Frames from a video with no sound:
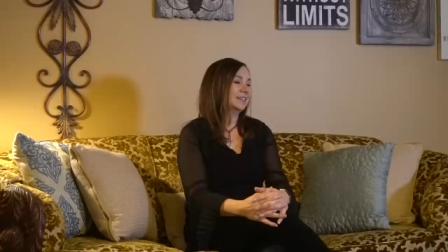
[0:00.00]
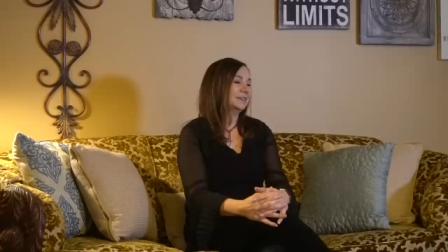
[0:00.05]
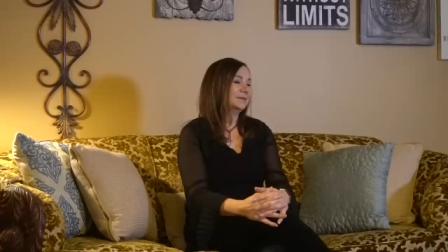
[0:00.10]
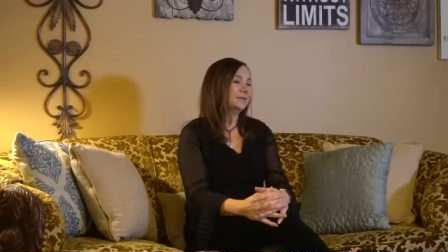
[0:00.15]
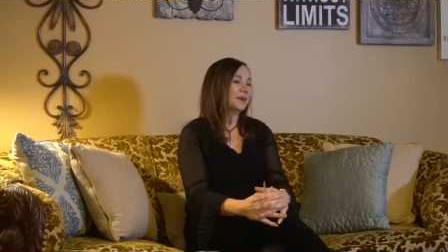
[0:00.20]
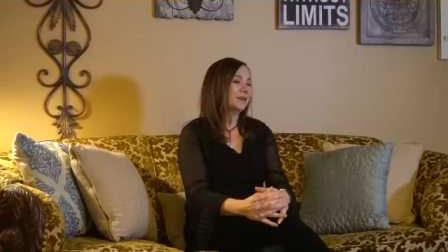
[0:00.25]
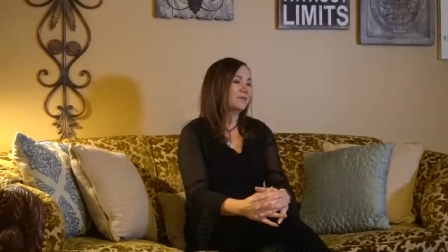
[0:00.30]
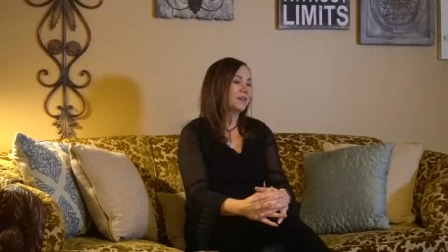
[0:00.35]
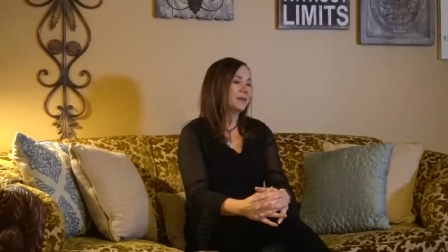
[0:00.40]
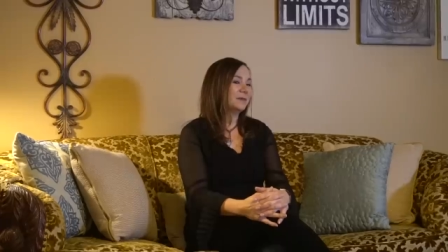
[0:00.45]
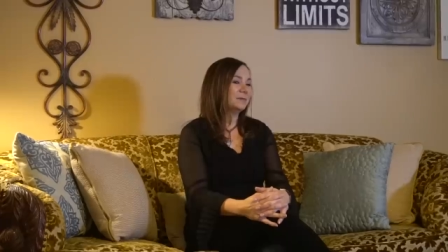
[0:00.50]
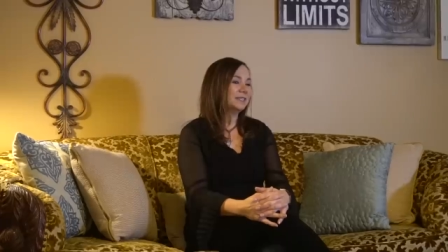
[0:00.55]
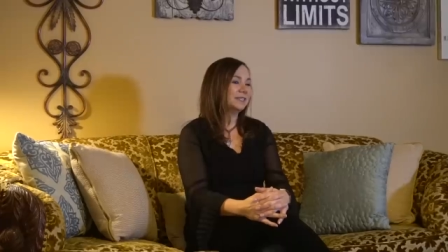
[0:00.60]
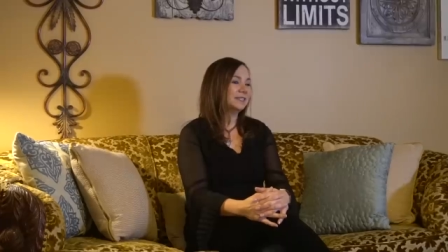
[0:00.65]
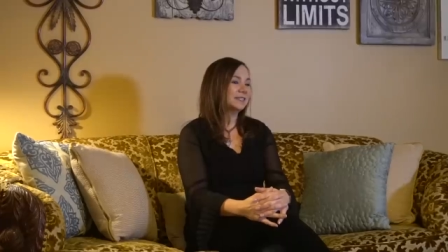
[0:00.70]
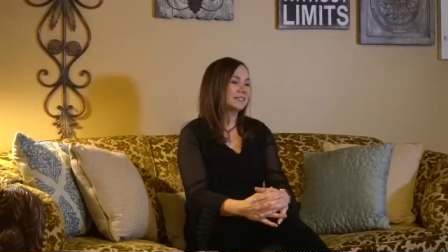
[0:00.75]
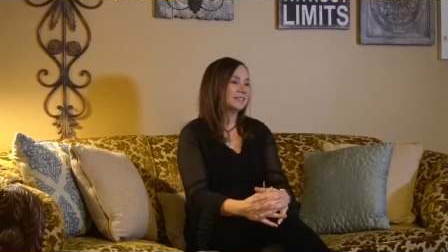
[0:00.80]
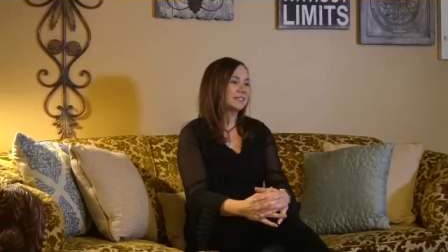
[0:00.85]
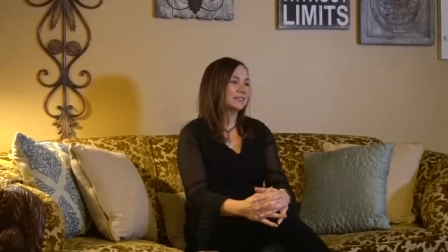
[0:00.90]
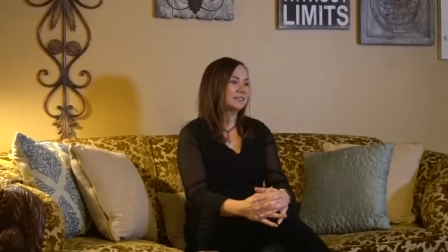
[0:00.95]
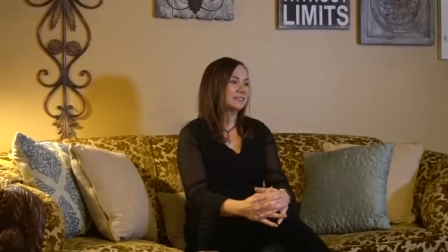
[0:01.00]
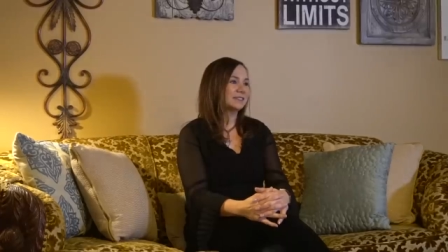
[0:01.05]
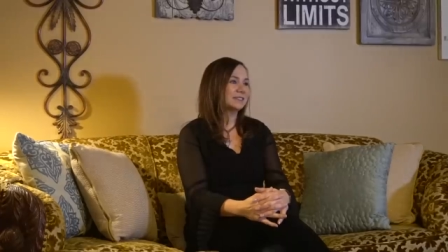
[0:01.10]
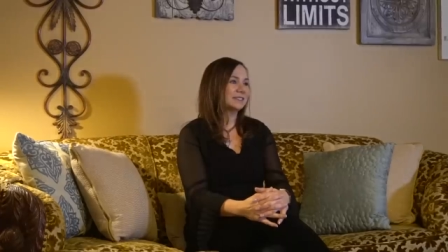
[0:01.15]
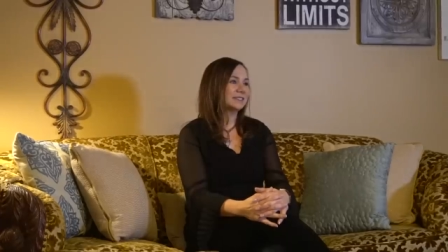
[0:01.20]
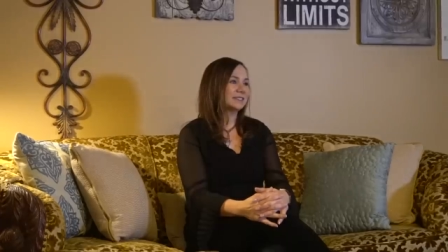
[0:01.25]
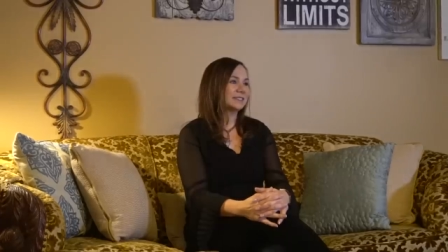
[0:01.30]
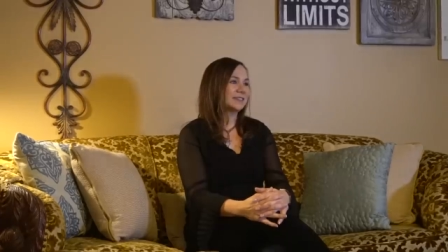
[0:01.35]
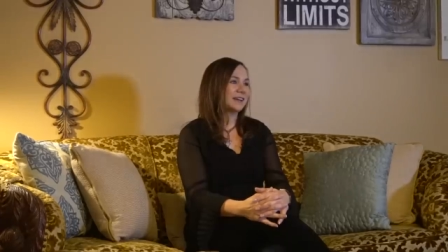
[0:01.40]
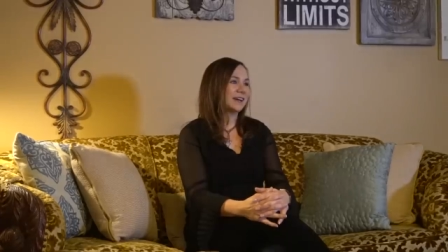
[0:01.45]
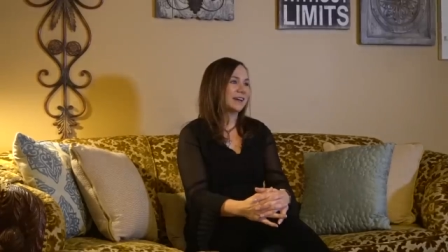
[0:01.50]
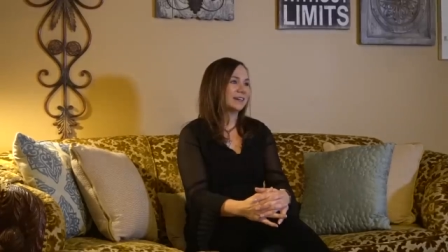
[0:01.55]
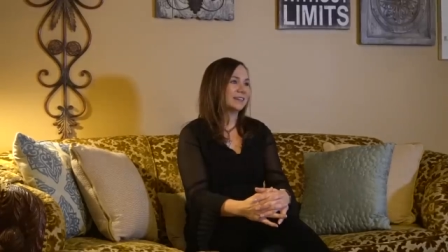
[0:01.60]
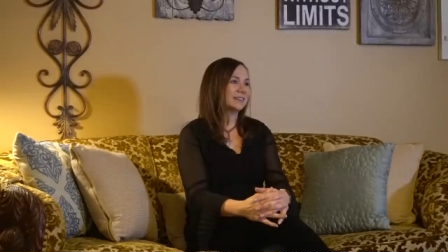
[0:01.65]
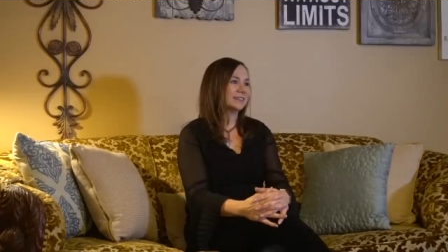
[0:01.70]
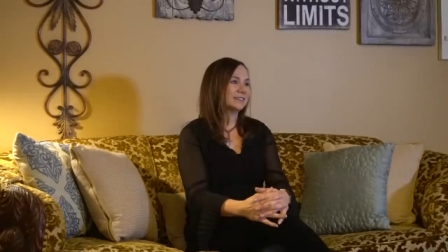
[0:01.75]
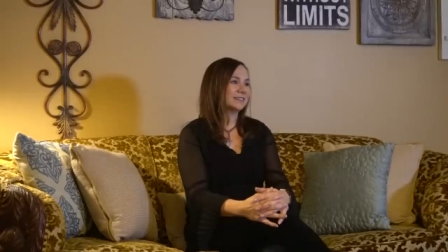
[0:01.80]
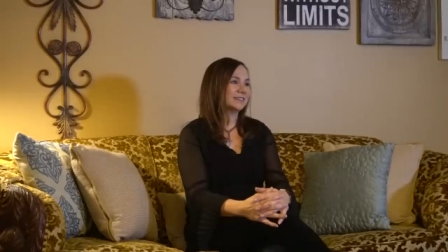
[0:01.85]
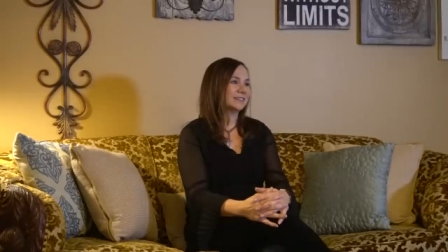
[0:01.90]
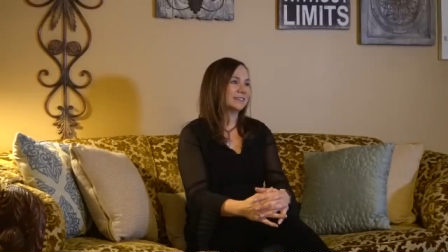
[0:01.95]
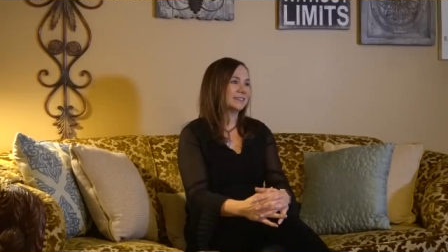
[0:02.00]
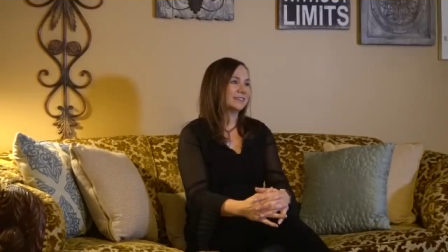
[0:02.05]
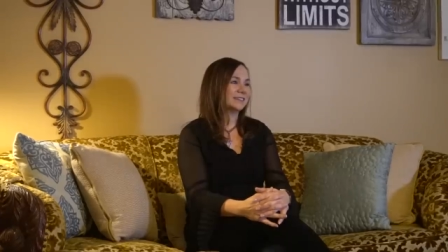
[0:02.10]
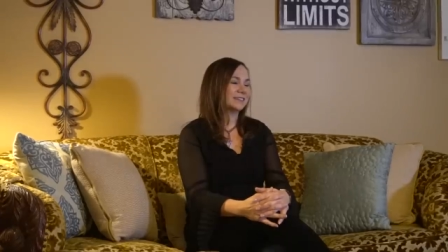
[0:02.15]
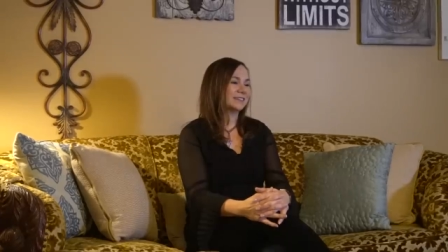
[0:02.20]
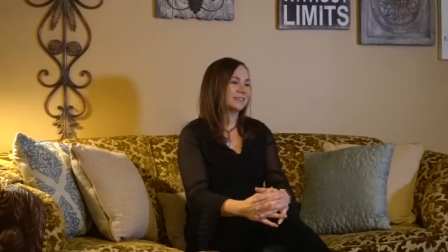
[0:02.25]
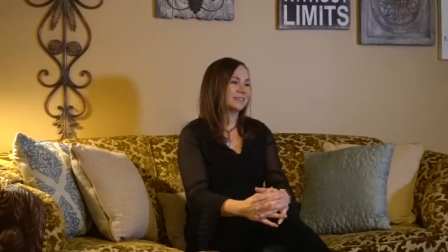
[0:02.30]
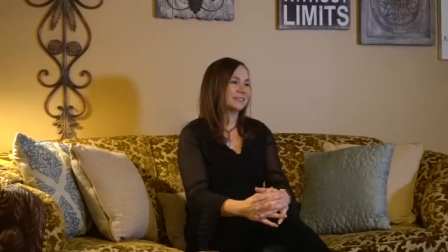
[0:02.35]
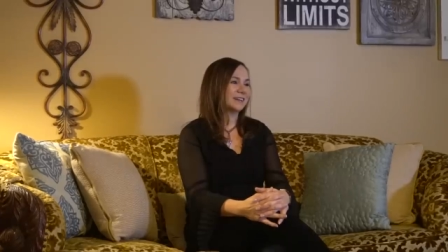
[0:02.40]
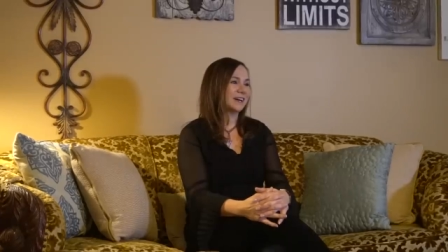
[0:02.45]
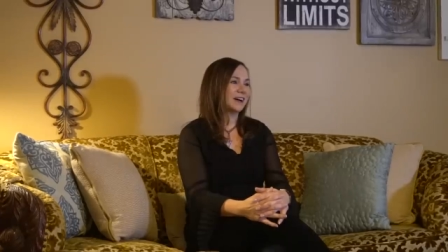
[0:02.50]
my family still is not uh,